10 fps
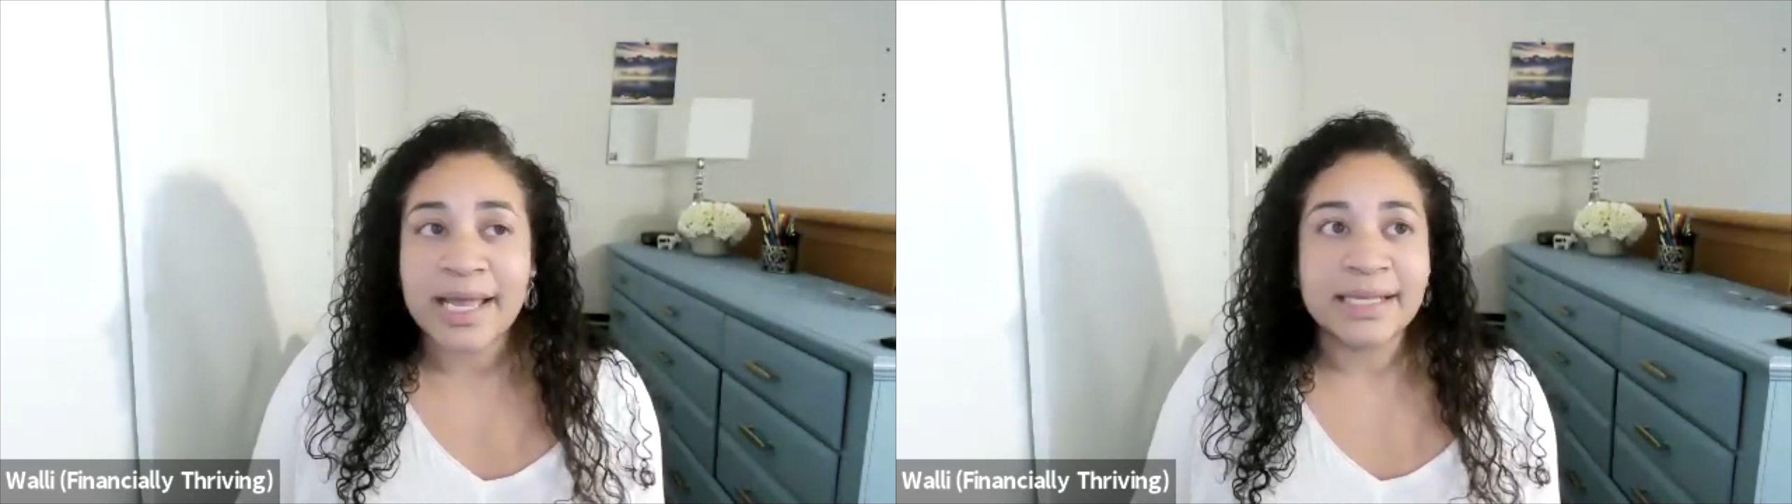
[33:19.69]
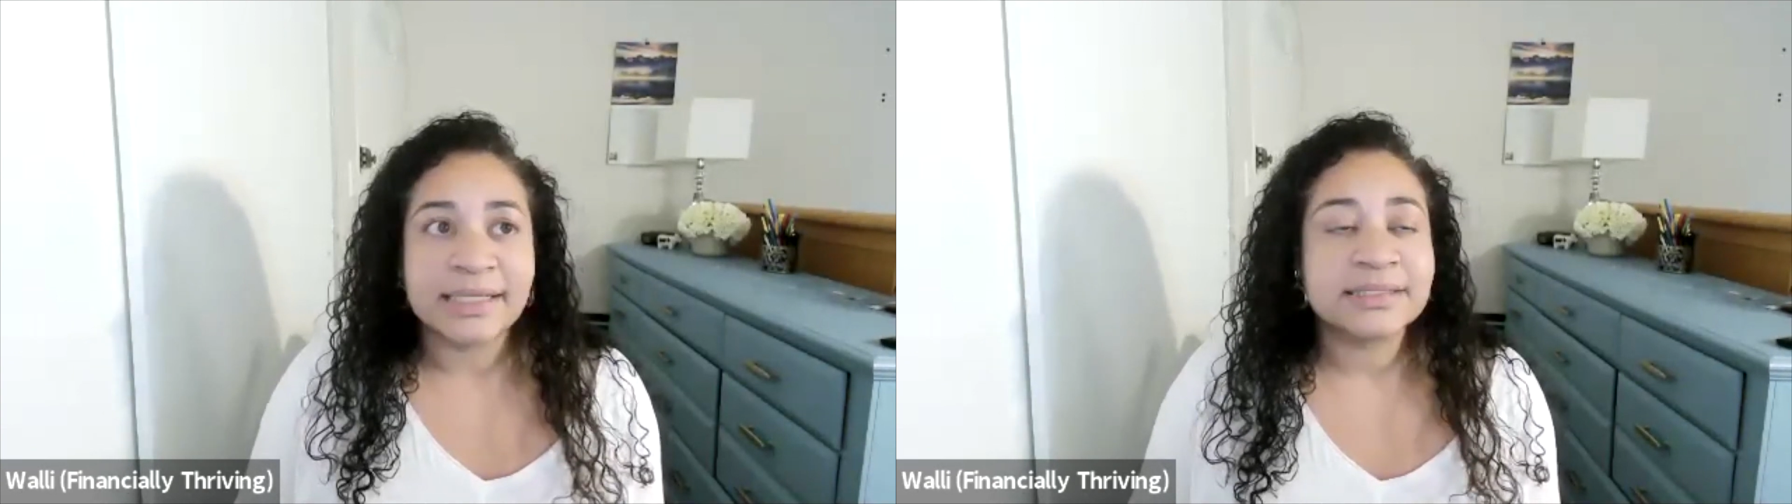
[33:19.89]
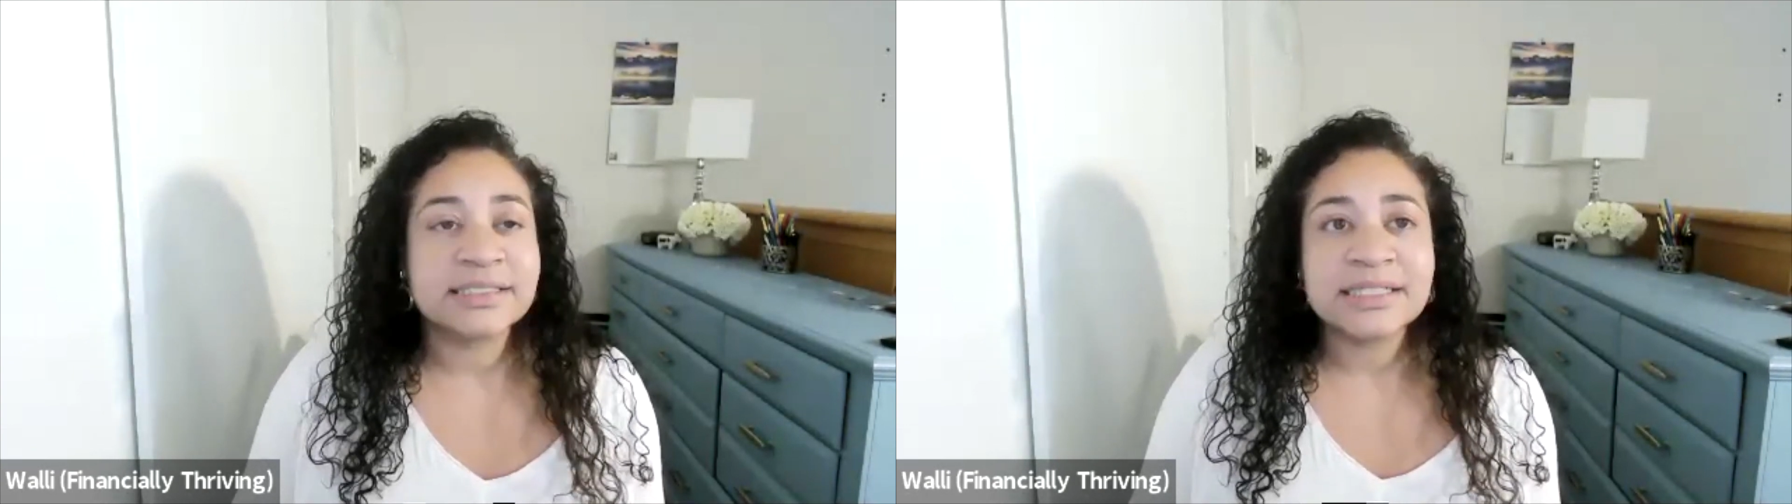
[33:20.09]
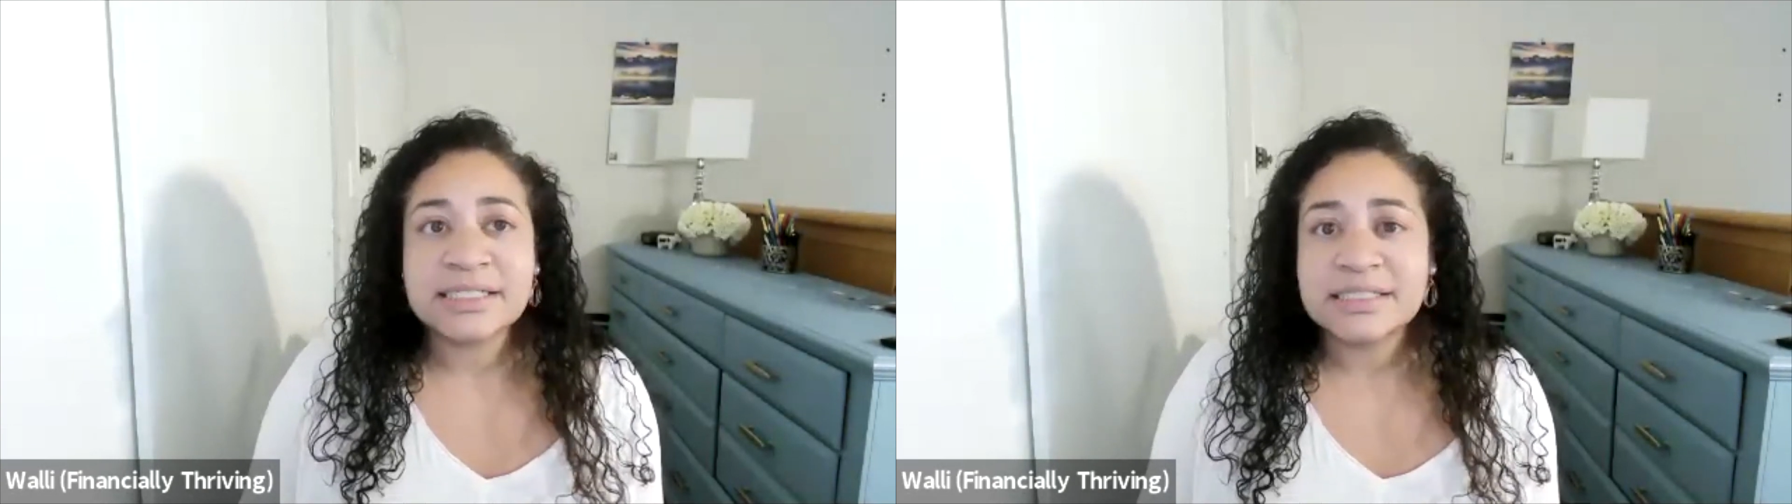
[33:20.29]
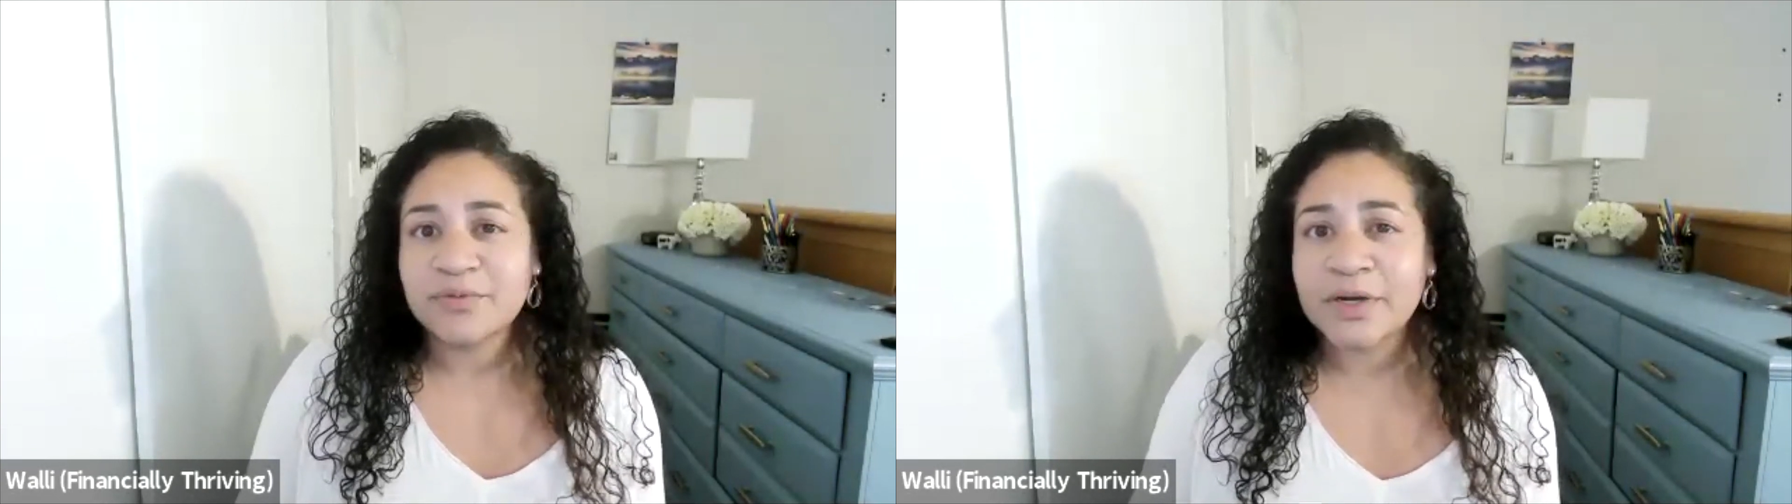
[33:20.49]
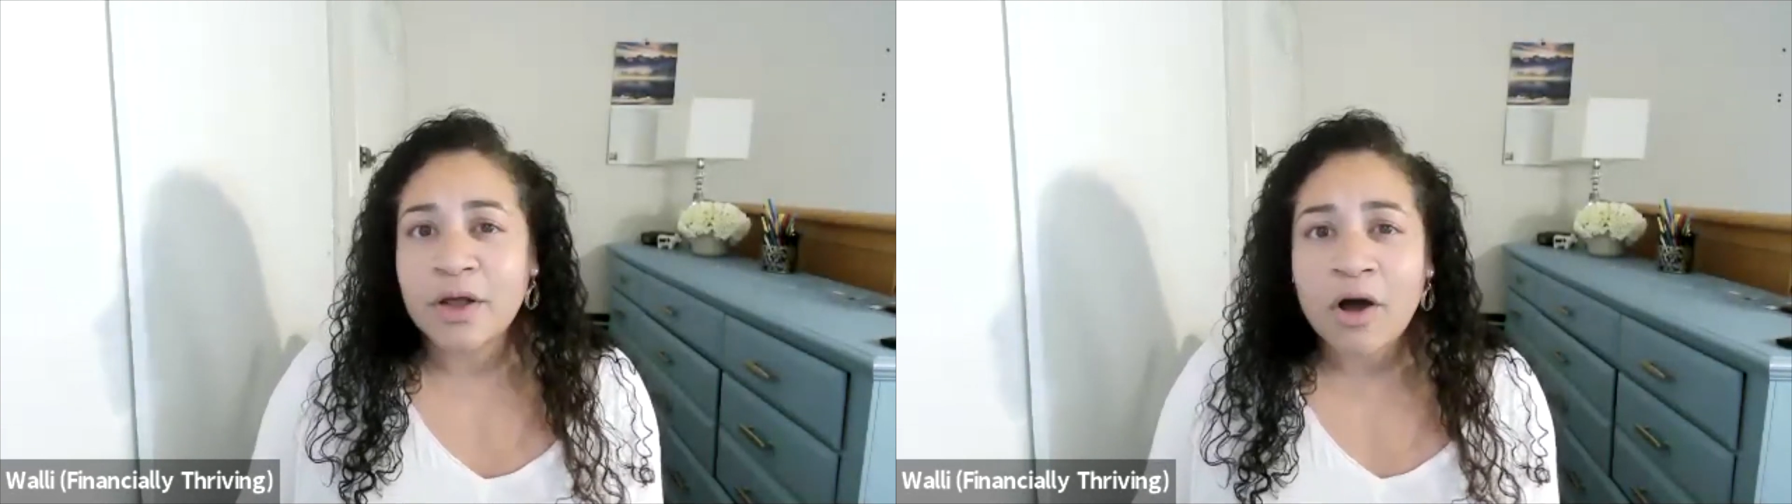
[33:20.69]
and see different